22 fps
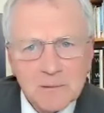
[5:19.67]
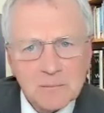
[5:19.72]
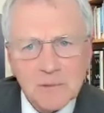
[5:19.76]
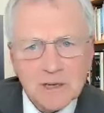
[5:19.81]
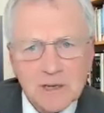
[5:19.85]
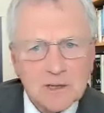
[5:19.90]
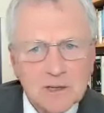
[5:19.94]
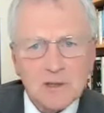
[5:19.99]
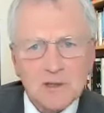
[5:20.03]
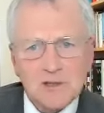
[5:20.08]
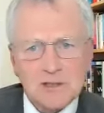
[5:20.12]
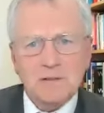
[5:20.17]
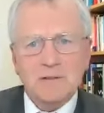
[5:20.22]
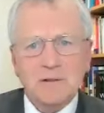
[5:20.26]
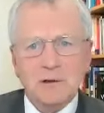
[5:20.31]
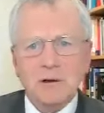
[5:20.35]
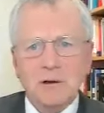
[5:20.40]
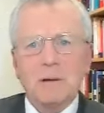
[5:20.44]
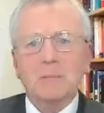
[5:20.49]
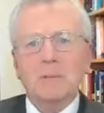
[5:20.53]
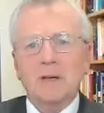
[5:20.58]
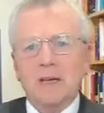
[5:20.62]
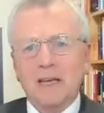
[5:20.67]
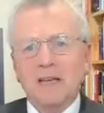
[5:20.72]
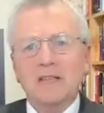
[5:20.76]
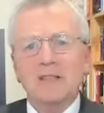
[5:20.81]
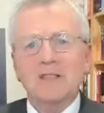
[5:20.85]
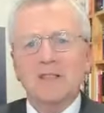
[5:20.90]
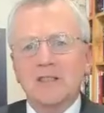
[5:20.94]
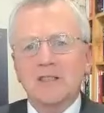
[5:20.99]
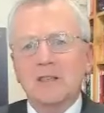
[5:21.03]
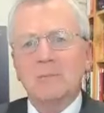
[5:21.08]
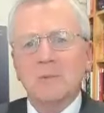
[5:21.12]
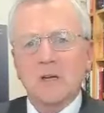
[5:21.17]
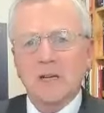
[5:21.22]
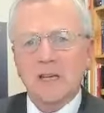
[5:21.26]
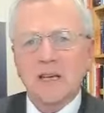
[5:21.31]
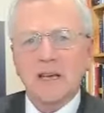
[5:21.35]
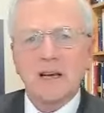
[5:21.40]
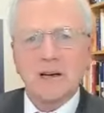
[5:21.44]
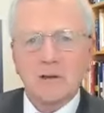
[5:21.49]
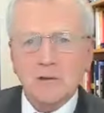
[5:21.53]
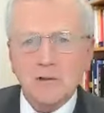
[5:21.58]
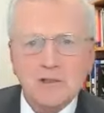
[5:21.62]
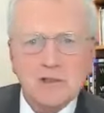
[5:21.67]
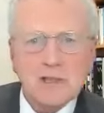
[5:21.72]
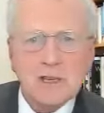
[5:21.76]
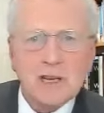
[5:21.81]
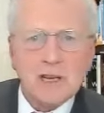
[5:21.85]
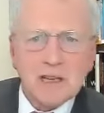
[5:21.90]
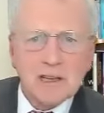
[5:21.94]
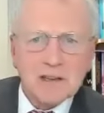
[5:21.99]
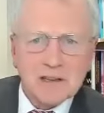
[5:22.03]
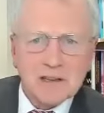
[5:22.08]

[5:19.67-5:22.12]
because if you're up against somebody else,